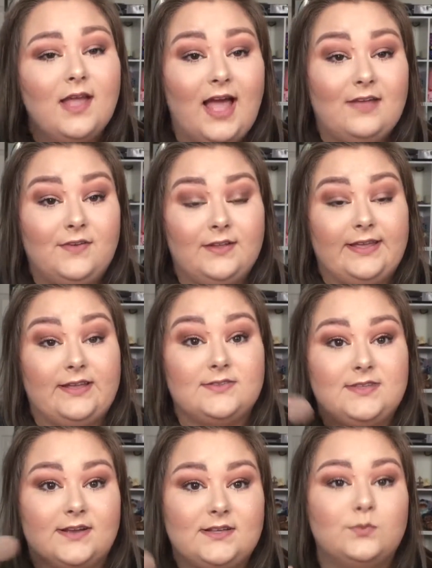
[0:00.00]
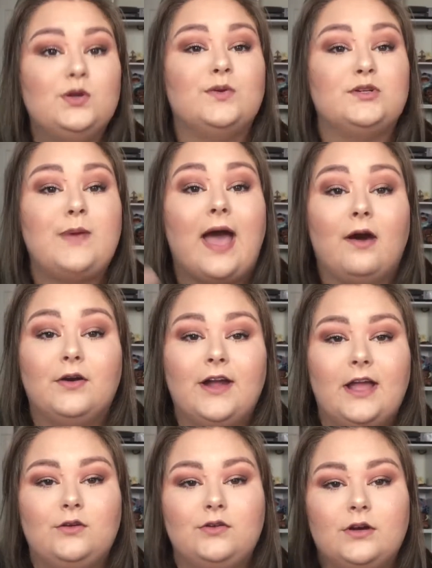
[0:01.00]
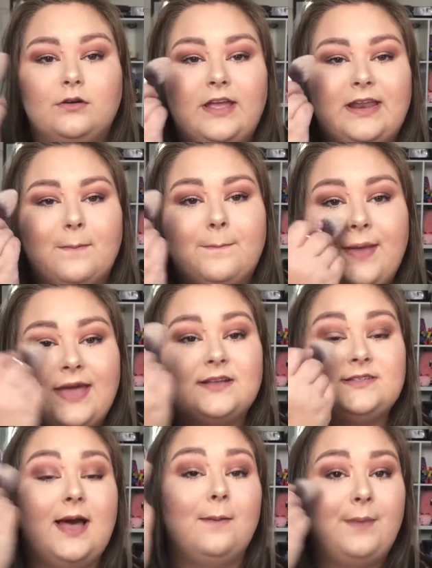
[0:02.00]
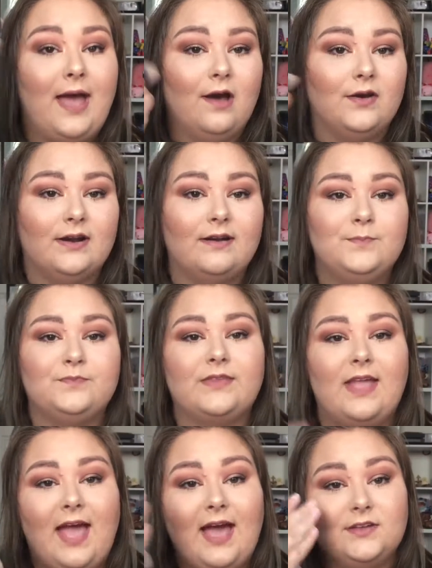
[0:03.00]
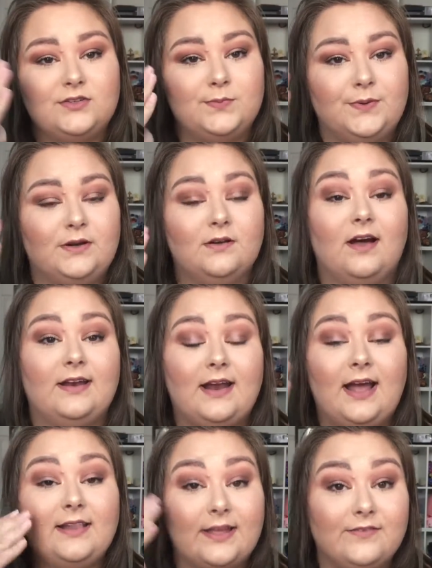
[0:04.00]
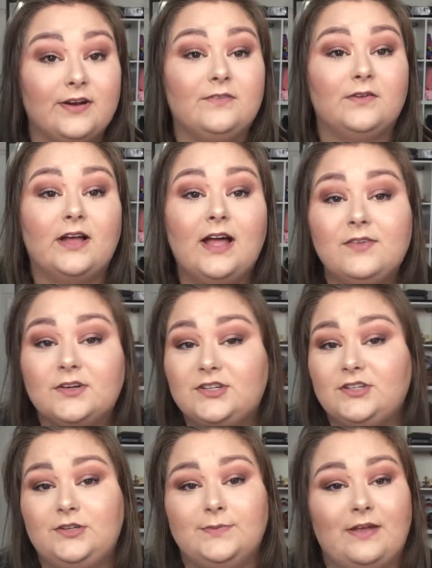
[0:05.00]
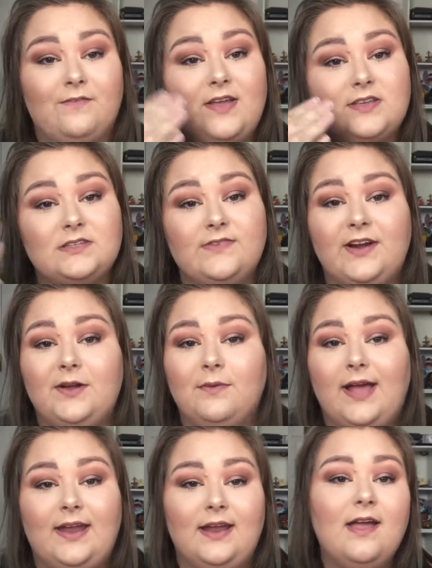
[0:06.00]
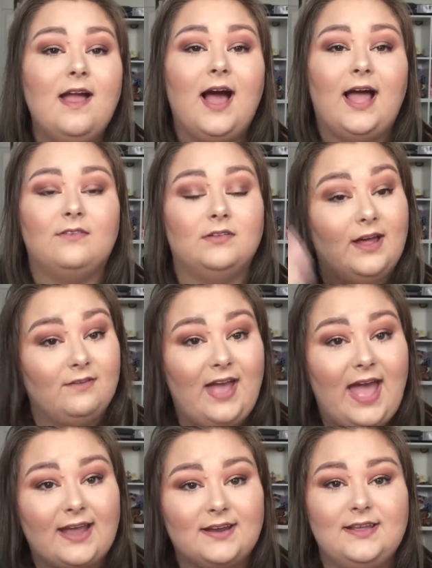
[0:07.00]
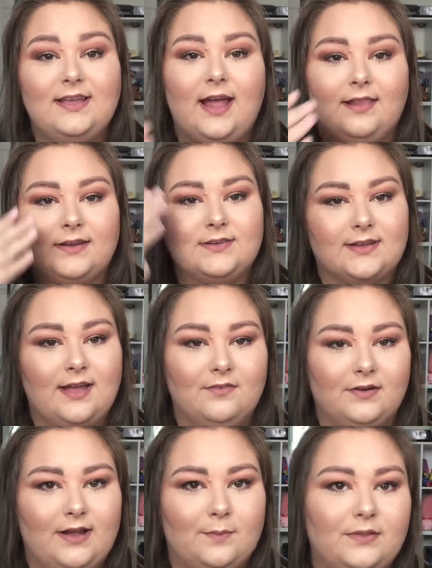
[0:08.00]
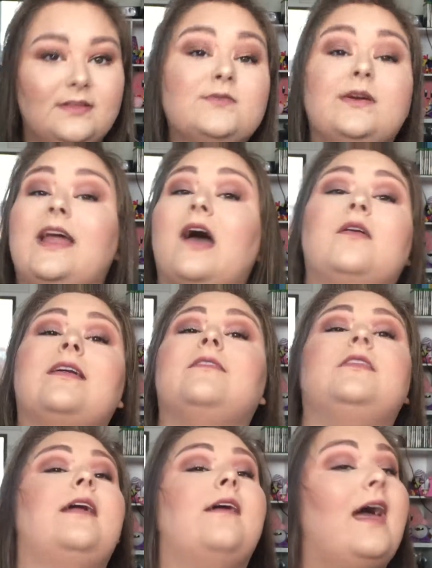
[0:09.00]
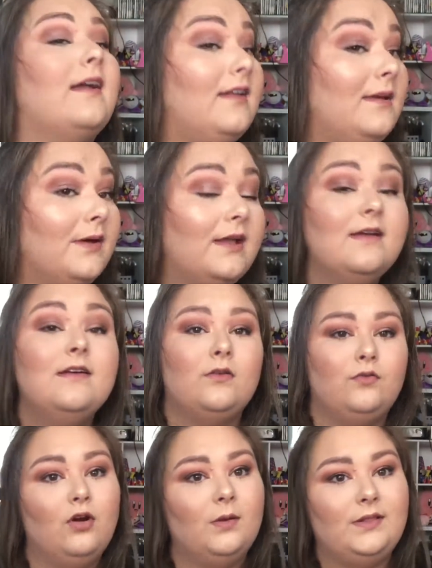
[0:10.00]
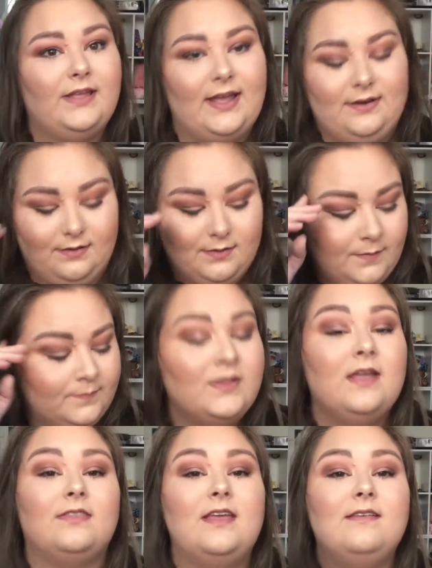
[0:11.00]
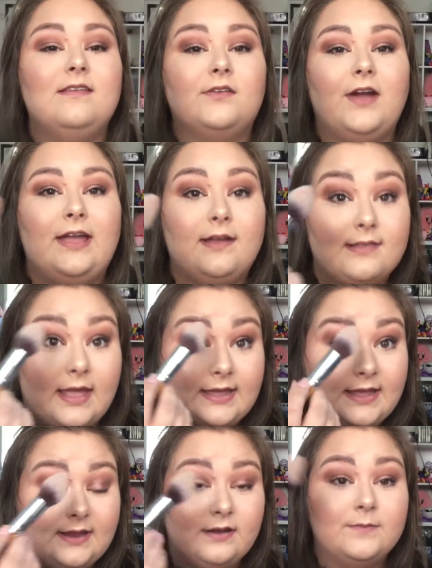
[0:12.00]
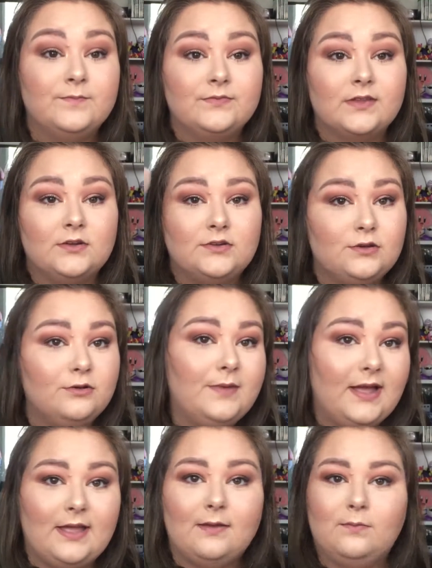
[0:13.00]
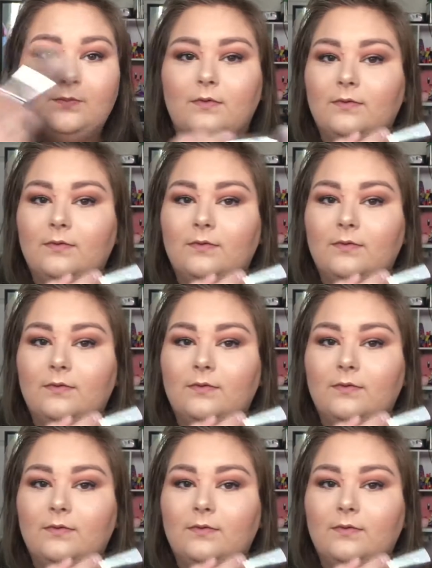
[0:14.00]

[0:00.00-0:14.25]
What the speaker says: I feel like it sucks up too much powder and it picks up powder as you put it on. And I like very full coverage because my face is very red. I have a lot of acne. I like to cover it up. At least right now I don't have a lot of acne, but normally I do. This is great because I can do my